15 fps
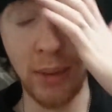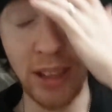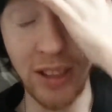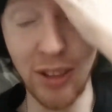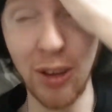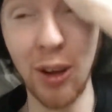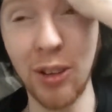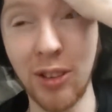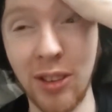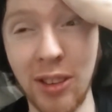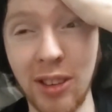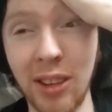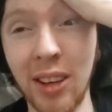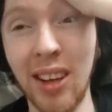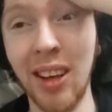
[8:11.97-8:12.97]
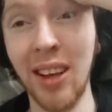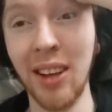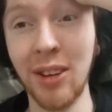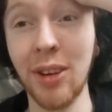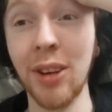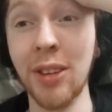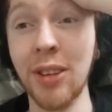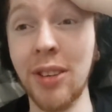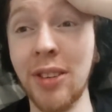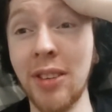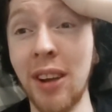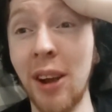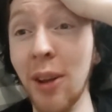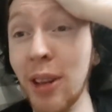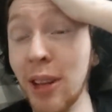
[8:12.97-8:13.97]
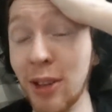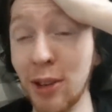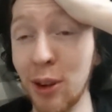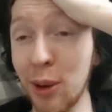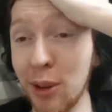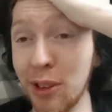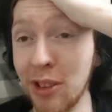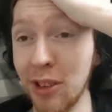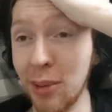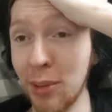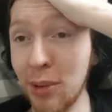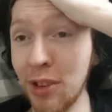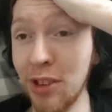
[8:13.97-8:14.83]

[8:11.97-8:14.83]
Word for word: I'm exhausted because I only had two hours sleep.